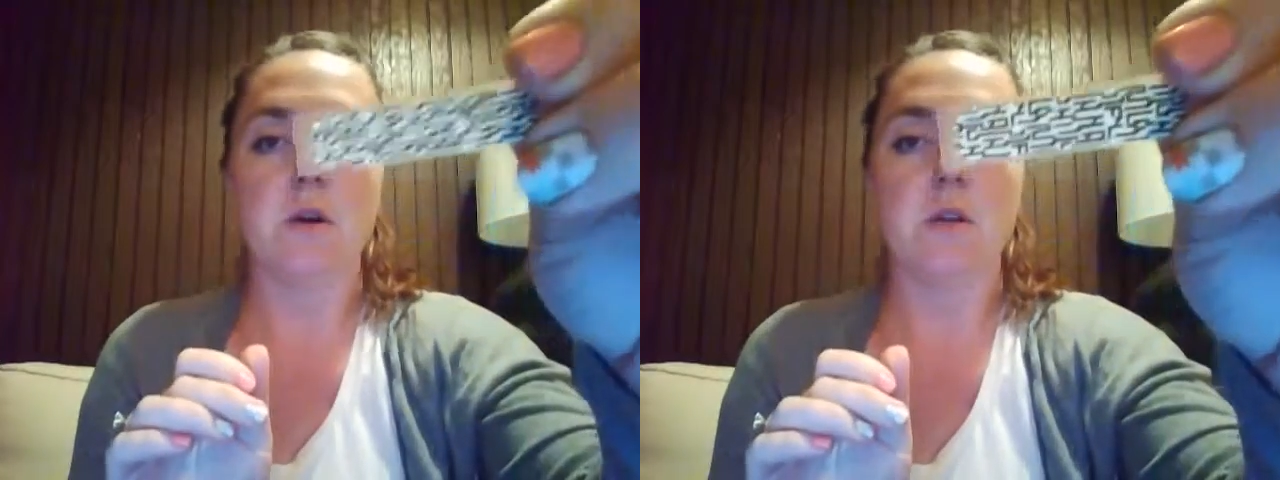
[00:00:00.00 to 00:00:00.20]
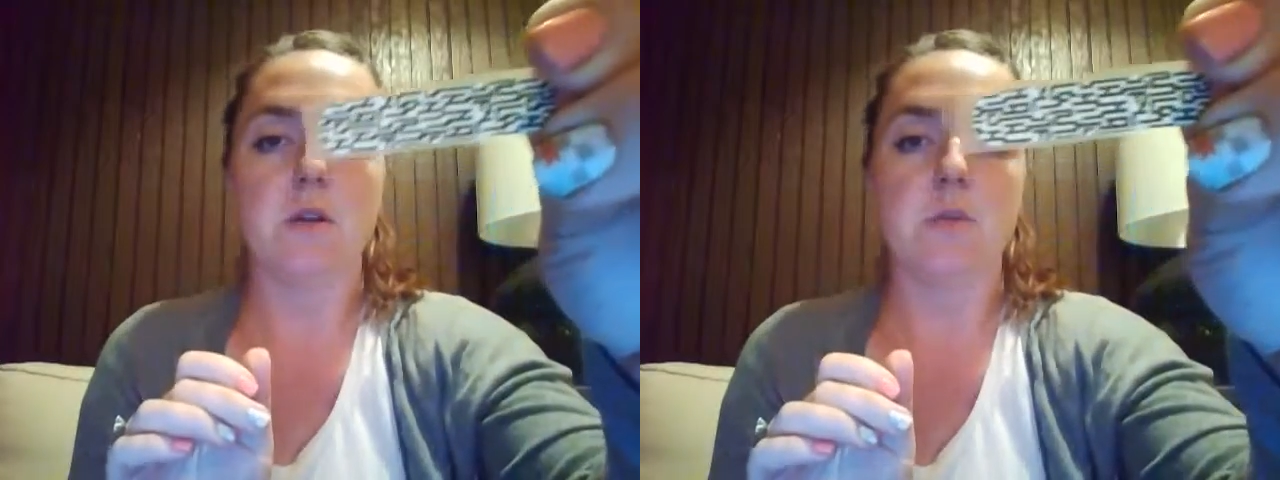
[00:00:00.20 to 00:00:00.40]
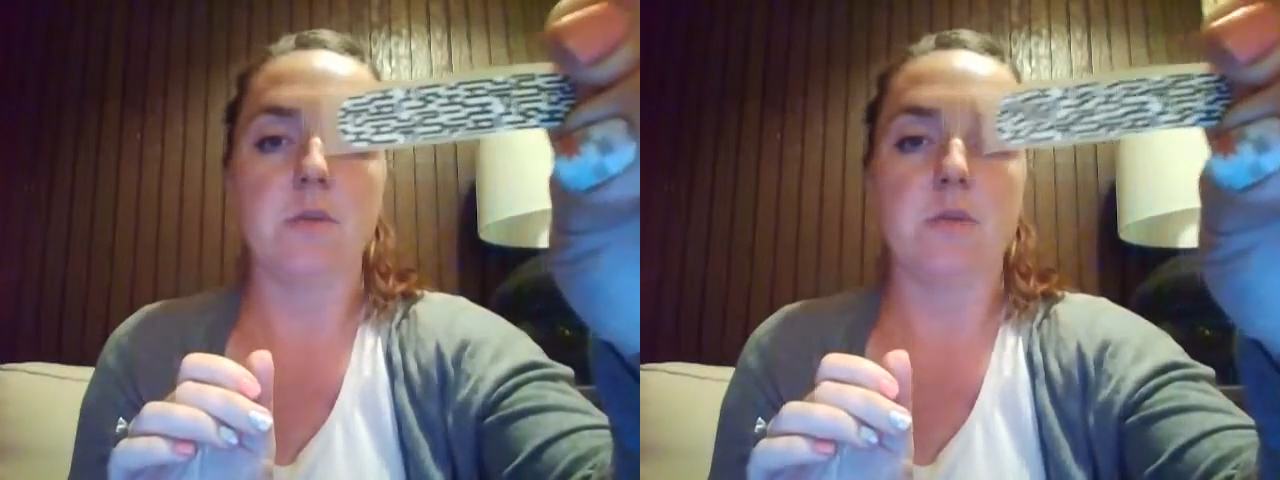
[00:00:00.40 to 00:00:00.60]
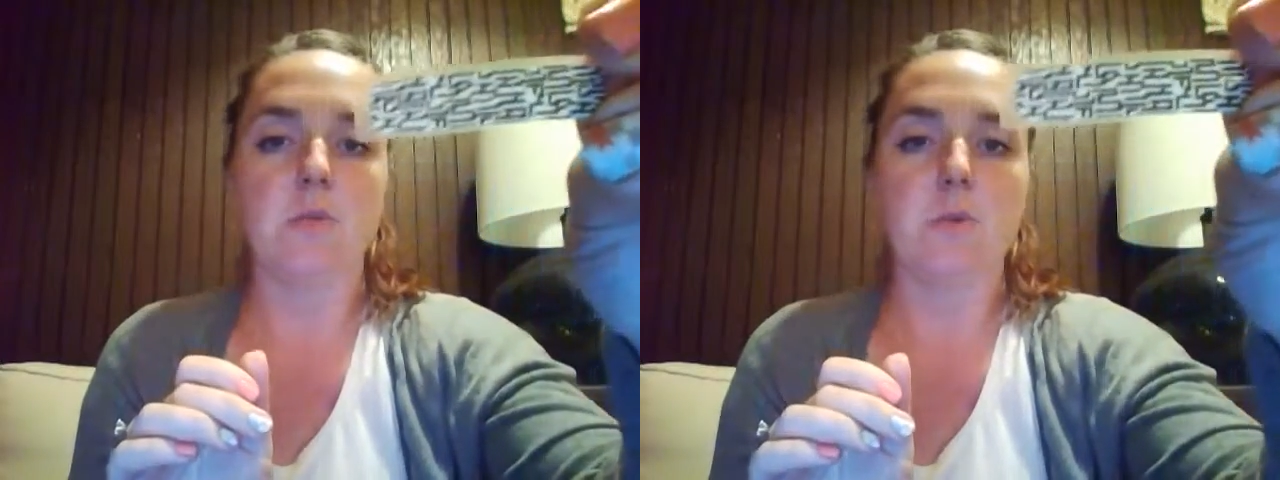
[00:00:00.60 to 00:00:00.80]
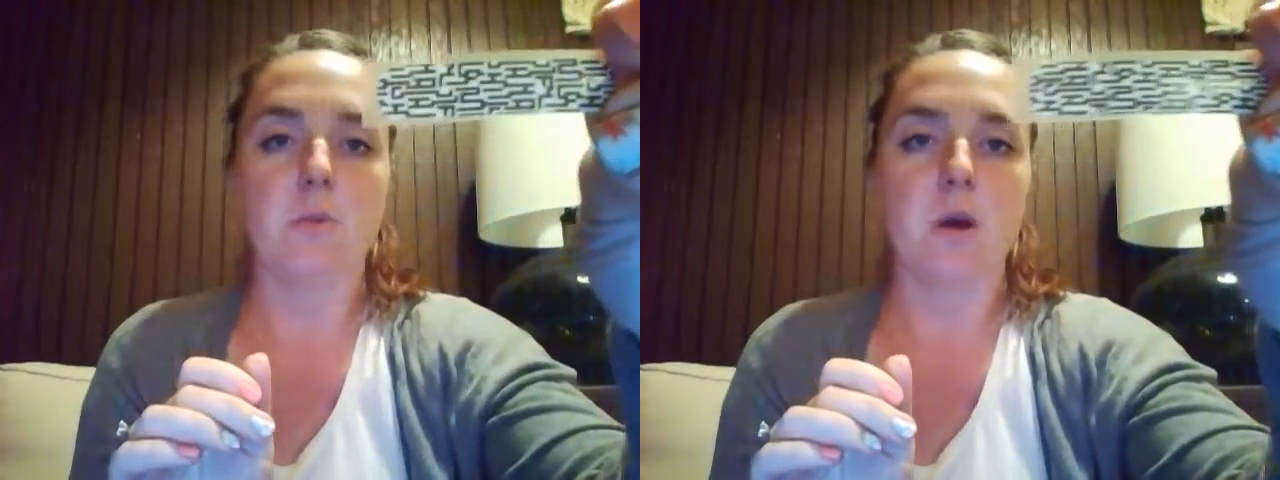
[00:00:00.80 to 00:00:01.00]
little bit
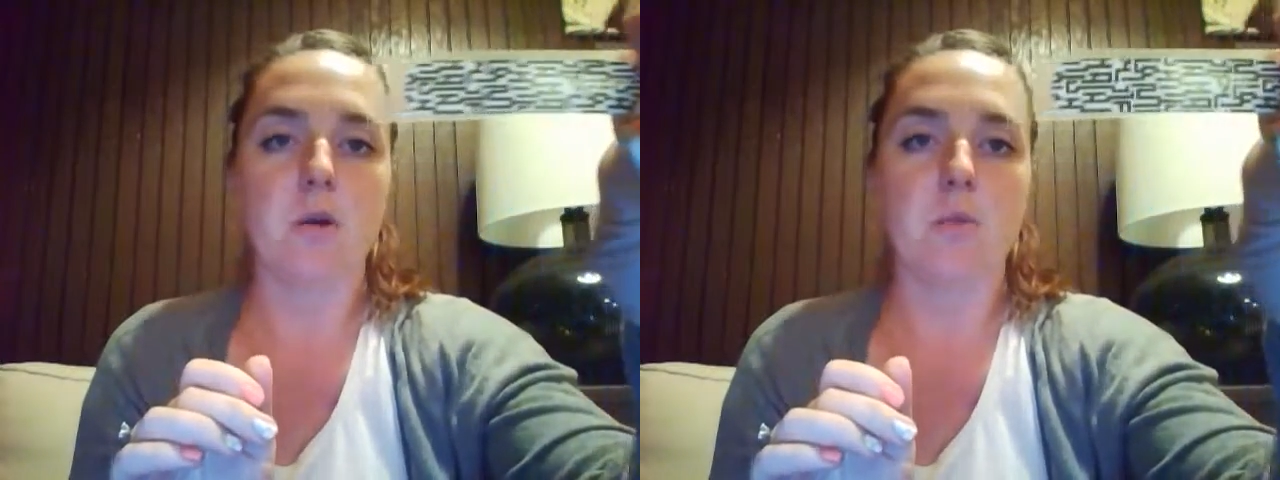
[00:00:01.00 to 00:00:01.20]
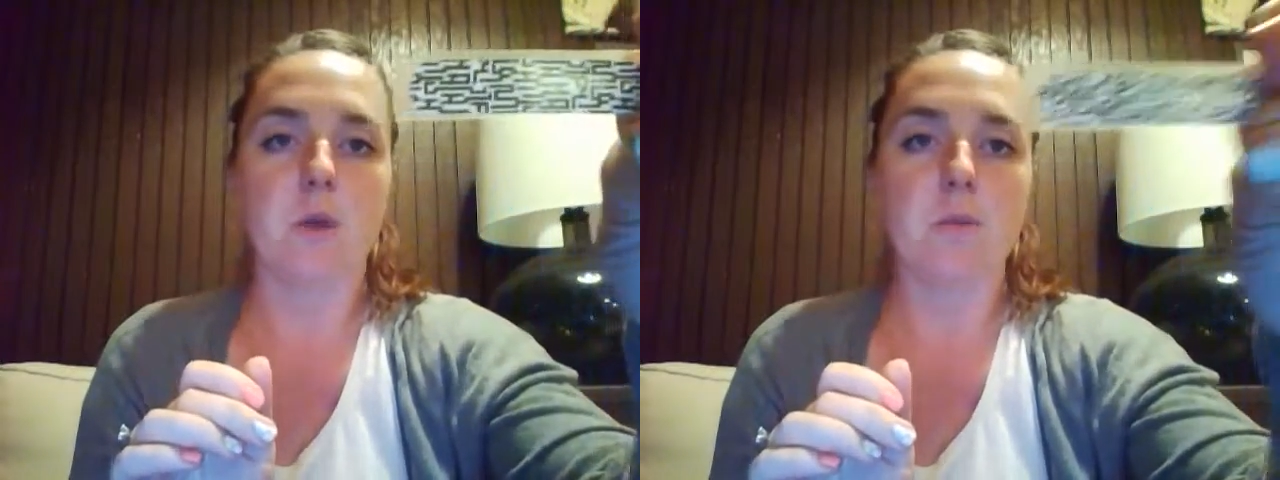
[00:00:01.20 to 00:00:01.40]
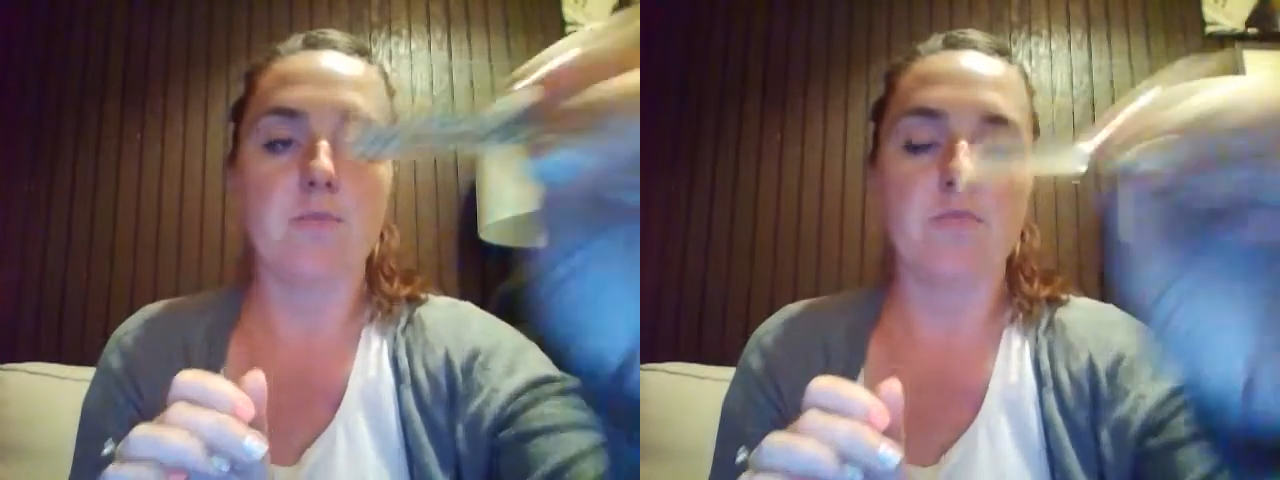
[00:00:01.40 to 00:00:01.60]
more modern one.